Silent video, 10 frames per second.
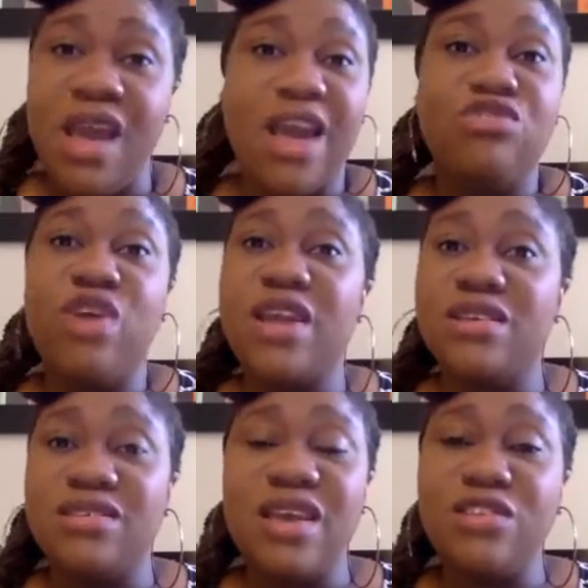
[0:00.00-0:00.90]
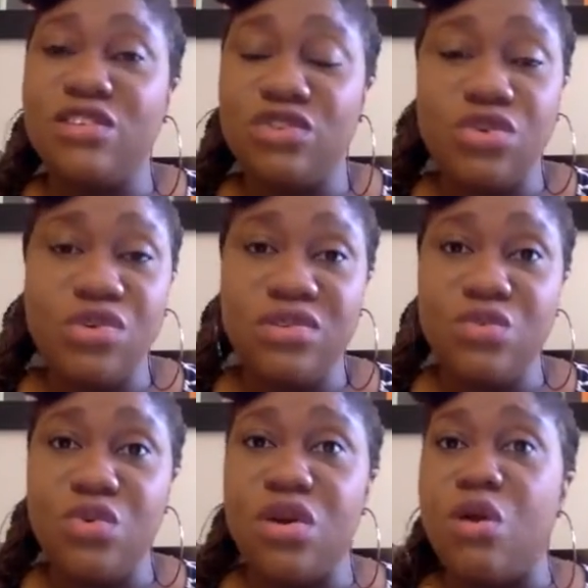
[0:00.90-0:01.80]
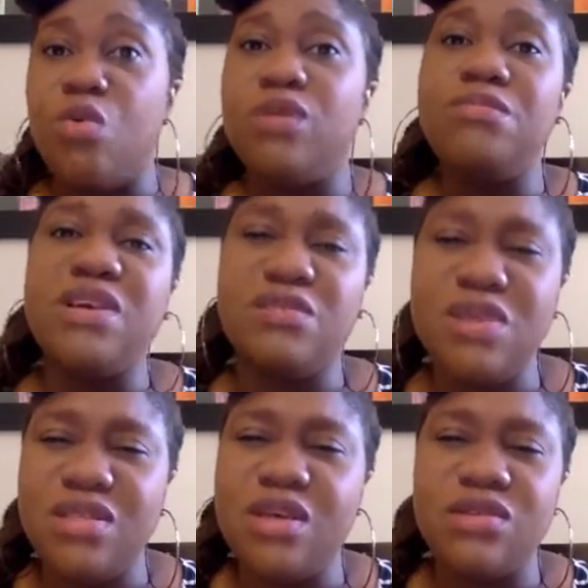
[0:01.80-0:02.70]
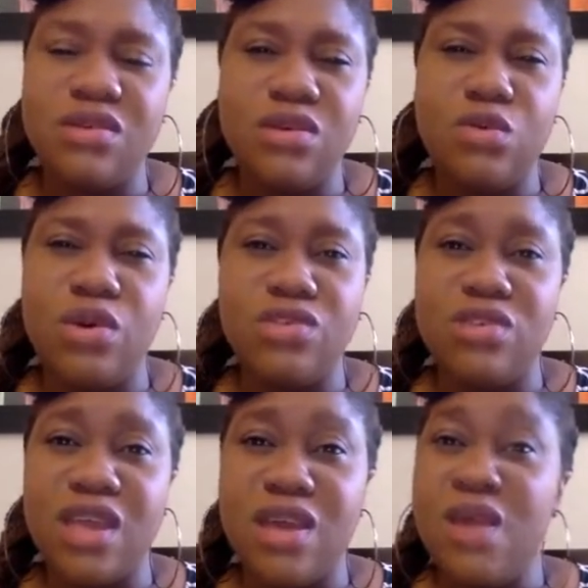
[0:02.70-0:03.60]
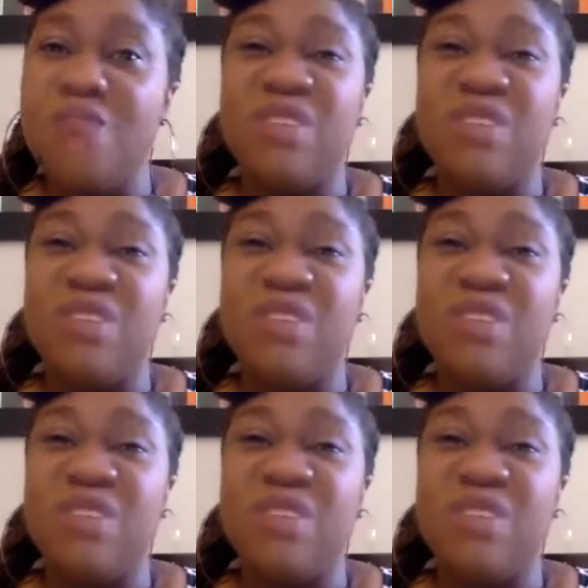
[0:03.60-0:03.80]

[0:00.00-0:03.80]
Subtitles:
I tried it 10 years ago, it didn't work. What makes me think it's going to work today?